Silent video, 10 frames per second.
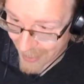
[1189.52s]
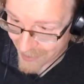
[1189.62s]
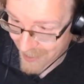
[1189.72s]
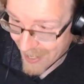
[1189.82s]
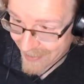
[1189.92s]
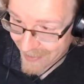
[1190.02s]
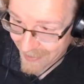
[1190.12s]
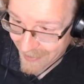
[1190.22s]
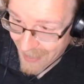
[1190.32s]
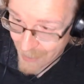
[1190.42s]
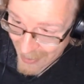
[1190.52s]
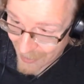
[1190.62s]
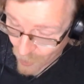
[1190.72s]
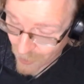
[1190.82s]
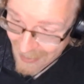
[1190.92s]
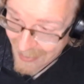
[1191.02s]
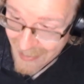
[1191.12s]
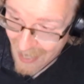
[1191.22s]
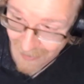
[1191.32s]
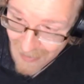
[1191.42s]
that set and make it look like an
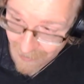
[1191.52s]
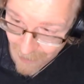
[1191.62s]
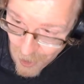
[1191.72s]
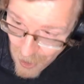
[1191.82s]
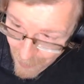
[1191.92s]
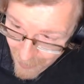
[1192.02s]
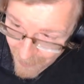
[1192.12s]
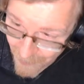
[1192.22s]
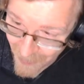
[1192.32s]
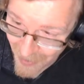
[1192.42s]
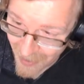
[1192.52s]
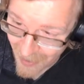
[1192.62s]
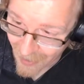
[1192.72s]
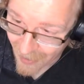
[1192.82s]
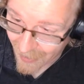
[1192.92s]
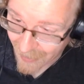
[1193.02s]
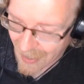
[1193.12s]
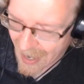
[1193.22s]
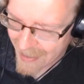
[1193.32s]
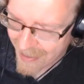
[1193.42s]
entirely different ship. Uh,
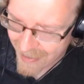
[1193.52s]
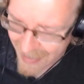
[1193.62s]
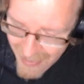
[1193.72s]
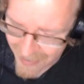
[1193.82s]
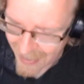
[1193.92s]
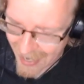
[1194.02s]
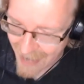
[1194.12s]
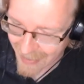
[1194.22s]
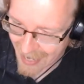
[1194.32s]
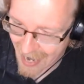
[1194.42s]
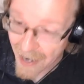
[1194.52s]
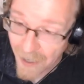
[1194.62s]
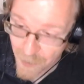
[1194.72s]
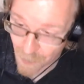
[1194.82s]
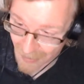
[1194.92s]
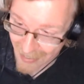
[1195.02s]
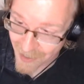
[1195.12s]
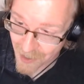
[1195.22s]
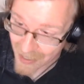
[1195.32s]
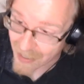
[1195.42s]
I think that Alec has
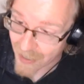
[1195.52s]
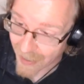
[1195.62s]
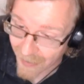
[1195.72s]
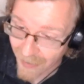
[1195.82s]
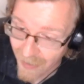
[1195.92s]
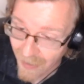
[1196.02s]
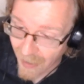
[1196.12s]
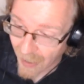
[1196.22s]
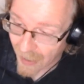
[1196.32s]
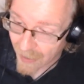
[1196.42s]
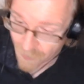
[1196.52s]
plans in there uh,